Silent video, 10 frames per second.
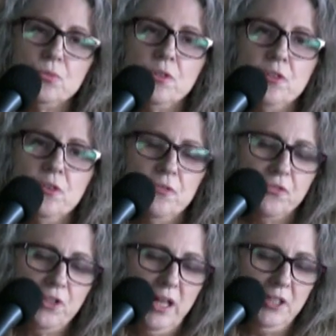with your
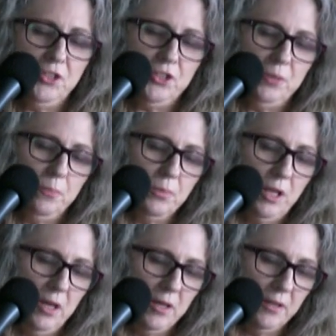flesh and
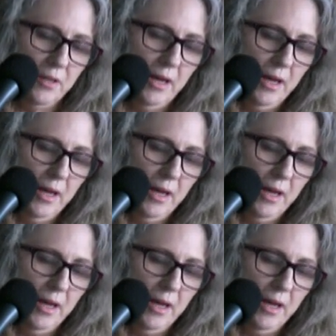blood,